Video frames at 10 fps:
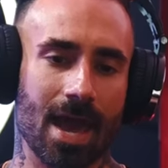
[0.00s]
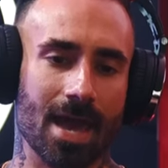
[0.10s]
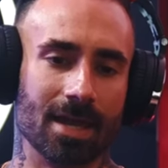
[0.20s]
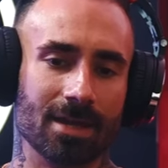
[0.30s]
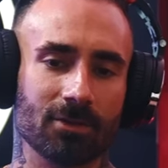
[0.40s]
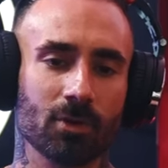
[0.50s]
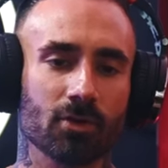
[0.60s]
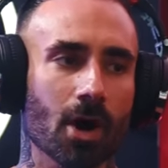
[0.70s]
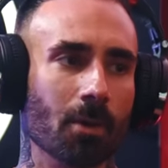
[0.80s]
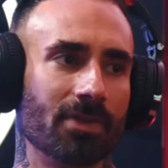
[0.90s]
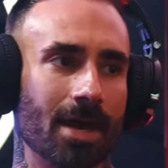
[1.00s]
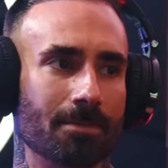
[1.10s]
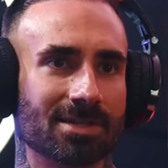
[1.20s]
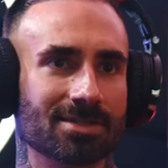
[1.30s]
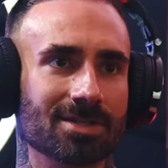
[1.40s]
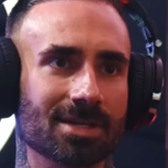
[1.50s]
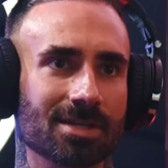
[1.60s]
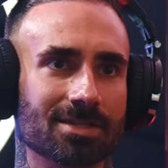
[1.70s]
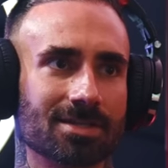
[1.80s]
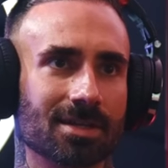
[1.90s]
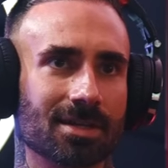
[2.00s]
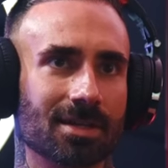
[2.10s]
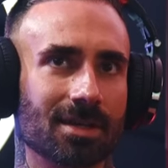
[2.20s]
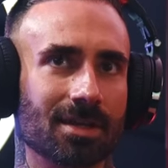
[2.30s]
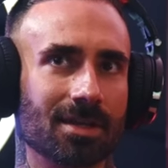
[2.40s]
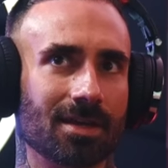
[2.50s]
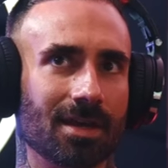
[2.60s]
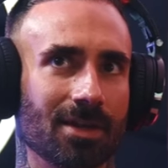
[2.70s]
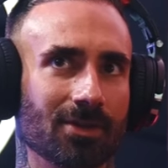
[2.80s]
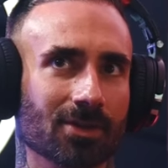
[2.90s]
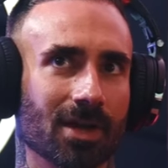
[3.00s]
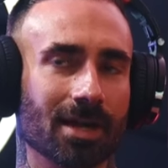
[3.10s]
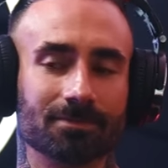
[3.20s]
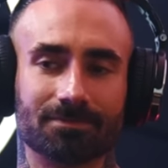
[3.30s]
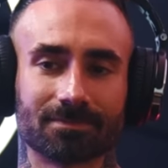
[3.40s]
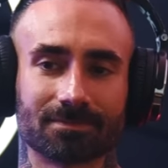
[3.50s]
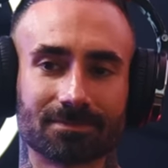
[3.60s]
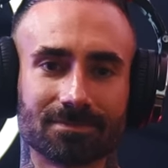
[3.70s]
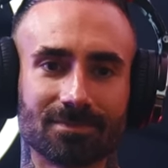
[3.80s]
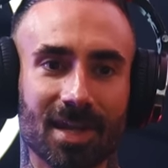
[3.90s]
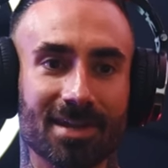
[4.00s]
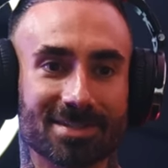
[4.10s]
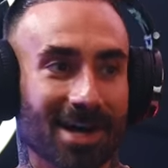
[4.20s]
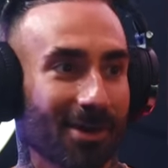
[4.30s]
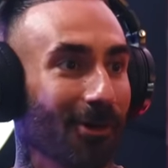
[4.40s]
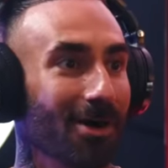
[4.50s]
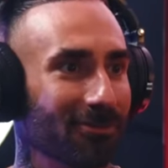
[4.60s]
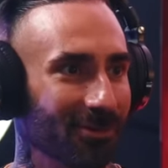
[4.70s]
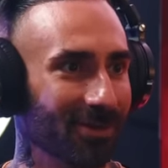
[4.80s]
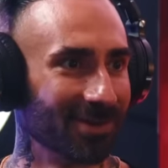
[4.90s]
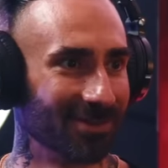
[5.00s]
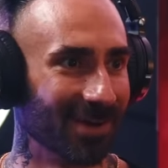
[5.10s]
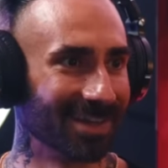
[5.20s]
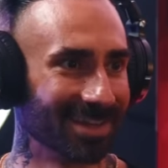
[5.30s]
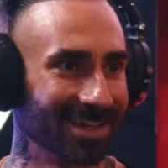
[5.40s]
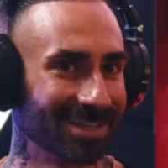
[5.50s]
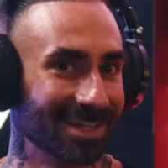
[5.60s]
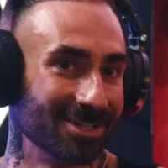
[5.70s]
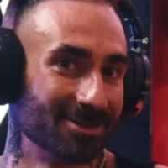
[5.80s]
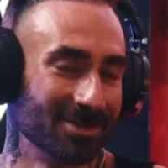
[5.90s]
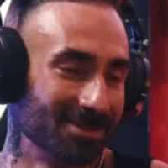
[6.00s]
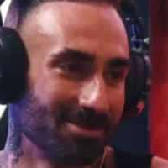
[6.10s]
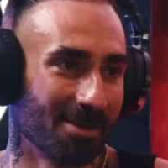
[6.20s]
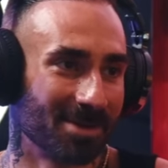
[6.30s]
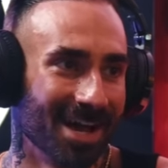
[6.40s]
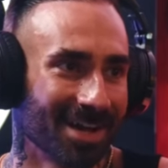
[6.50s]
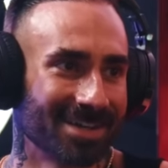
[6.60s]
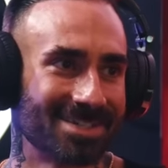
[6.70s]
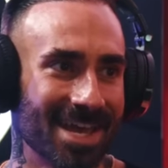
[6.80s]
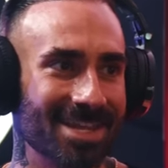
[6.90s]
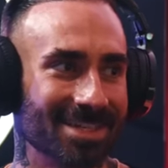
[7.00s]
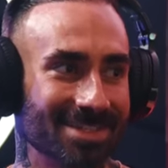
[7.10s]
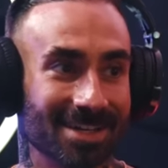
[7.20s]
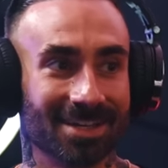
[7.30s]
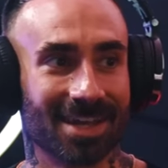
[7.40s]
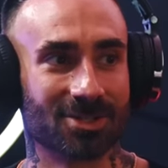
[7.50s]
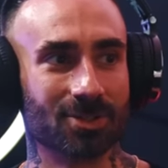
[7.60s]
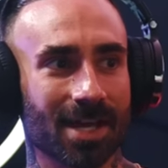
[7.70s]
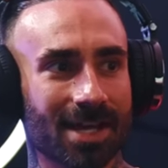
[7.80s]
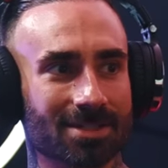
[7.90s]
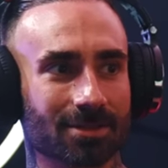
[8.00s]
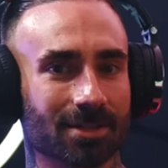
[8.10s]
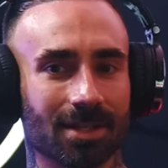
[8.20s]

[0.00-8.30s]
And if you know what that message is and you're like, and it's not awful, right? Like then you're probably not going to say anything that's going to get you canceled.